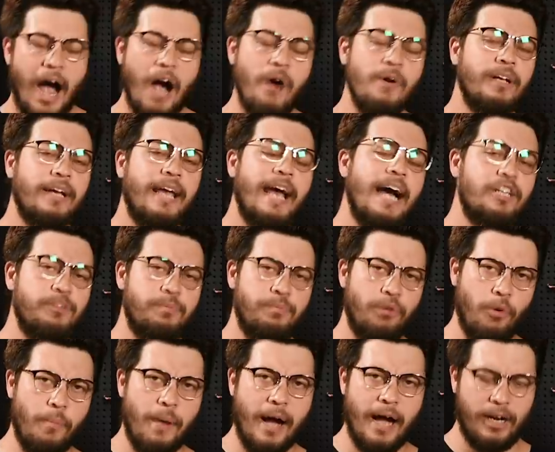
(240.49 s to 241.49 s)
How a gas
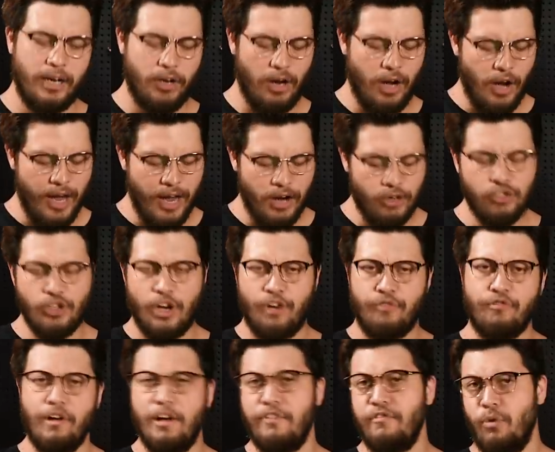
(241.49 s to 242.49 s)
blowback
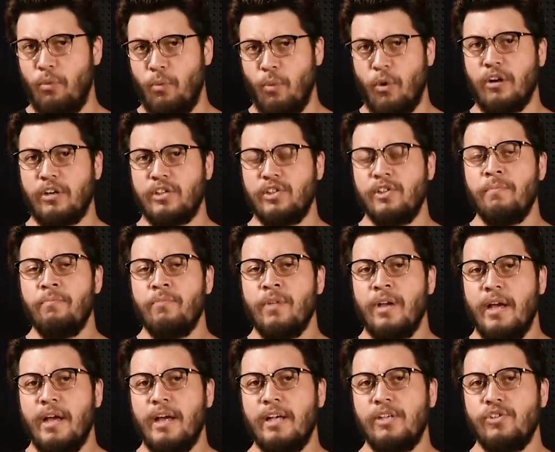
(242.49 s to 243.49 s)
airsoft rifle works
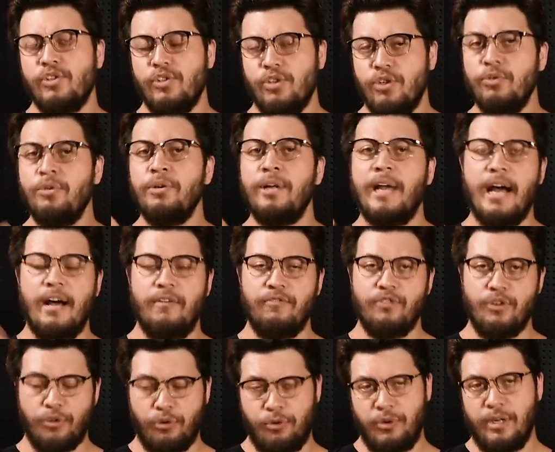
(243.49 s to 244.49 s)
is you would have
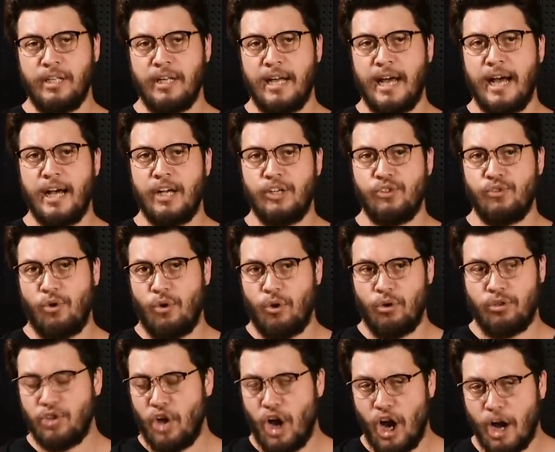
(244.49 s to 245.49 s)
your green gas
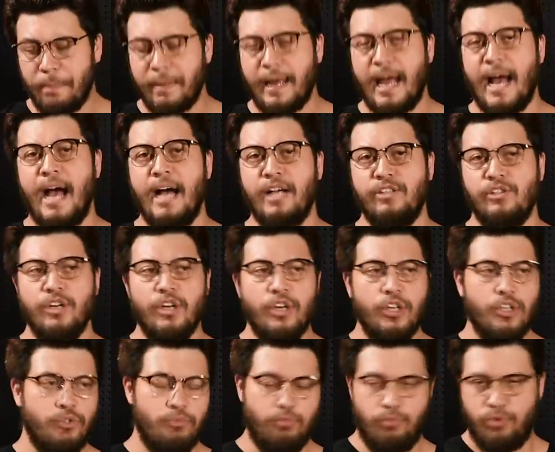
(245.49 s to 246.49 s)
or top gas,
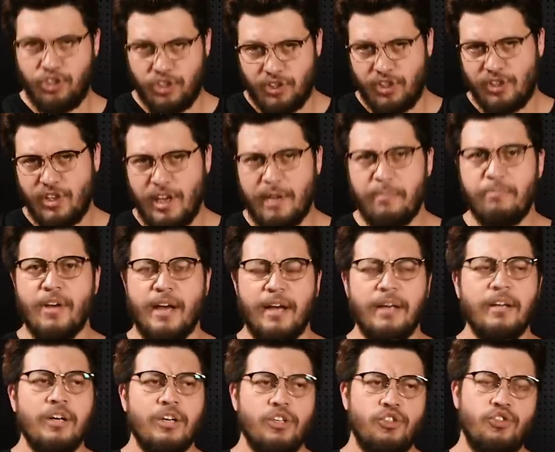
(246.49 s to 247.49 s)
which is the same
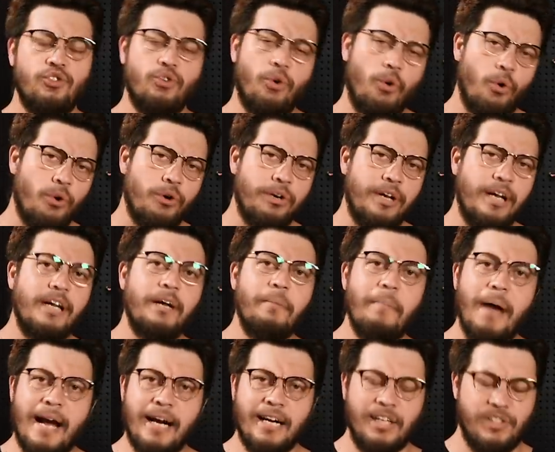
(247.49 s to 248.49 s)
thing, stored in a
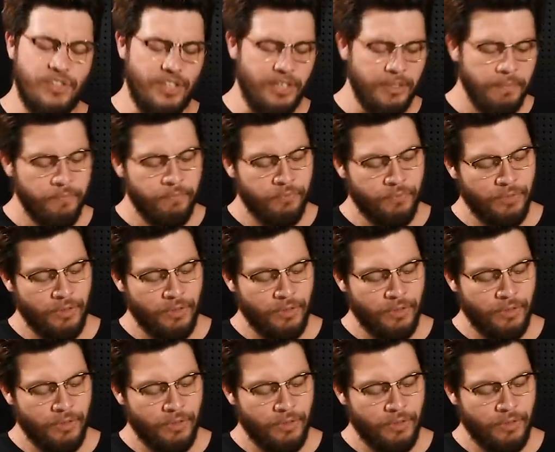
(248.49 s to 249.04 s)
magazine,